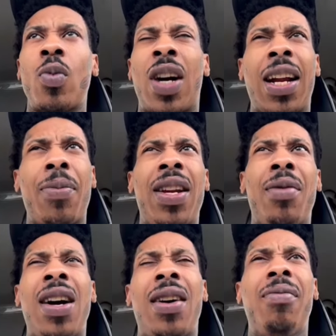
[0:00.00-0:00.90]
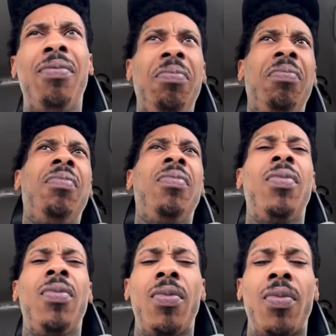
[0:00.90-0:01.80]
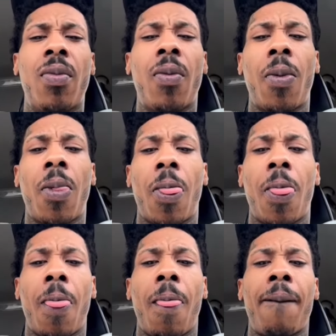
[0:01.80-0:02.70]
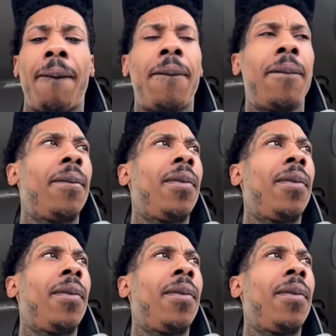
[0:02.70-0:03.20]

Why they beat him up? He said he got, got robbed.